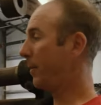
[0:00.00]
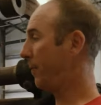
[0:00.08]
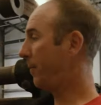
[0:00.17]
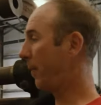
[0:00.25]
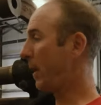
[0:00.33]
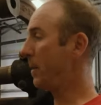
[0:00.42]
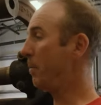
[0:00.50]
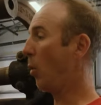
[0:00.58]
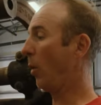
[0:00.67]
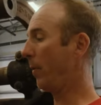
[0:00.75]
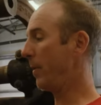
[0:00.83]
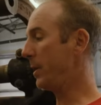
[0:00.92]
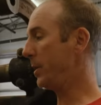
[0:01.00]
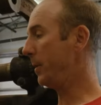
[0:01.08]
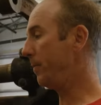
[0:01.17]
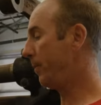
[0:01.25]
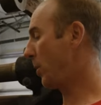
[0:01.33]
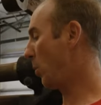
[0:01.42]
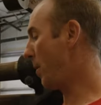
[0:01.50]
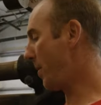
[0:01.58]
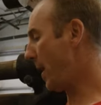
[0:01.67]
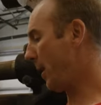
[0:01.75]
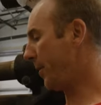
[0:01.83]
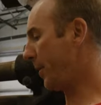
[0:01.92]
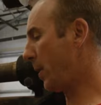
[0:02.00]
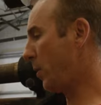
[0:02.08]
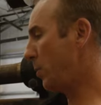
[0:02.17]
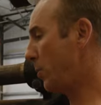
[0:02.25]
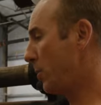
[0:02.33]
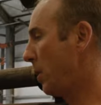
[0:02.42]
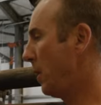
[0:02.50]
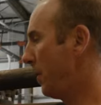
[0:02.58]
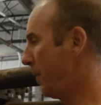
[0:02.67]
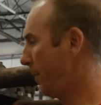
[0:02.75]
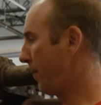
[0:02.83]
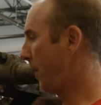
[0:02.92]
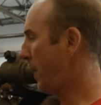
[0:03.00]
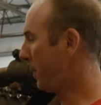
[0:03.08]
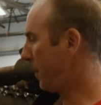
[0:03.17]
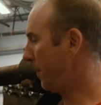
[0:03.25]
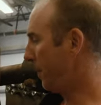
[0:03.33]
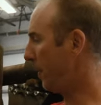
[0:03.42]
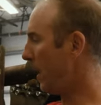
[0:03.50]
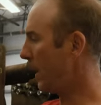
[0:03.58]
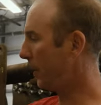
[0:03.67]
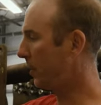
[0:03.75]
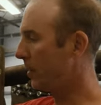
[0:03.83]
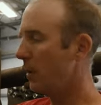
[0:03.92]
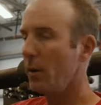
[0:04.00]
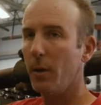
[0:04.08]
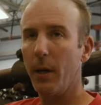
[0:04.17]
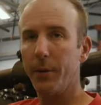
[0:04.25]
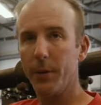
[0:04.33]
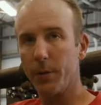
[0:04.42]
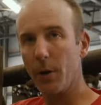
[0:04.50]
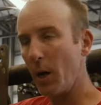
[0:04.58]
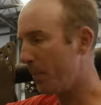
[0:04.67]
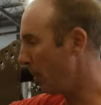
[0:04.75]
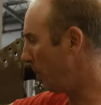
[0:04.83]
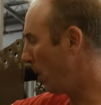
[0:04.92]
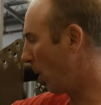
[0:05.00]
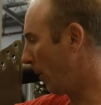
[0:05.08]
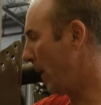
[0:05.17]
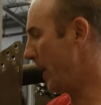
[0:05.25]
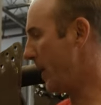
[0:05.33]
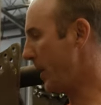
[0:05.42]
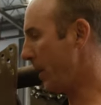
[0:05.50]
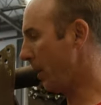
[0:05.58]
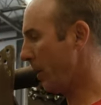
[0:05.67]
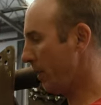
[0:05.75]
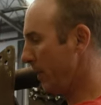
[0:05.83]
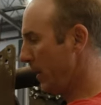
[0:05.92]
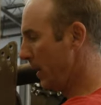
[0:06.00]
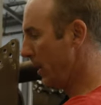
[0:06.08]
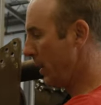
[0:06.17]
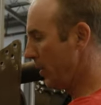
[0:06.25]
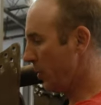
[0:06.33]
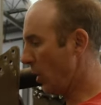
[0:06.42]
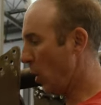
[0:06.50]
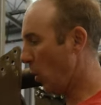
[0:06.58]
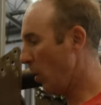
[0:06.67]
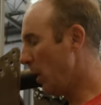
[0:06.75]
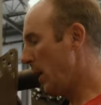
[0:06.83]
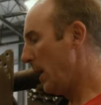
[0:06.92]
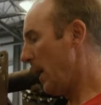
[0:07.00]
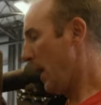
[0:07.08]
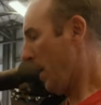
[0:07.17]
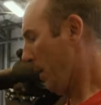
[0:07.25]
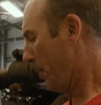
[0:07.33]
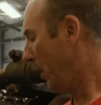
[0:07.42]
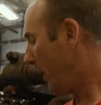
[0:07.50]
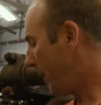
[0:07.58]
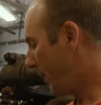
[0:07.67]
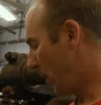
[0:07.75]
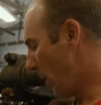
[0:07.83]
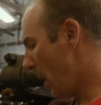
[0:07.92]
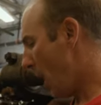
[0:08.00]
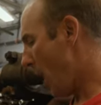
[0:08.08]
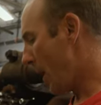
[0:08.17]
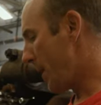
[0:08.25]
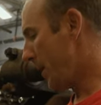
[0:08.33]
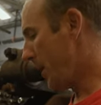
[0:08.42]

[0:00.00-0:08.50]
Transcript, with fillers: the frame more rigid. Without those, the frame could flex at this upper bar right here. So Believe it or not,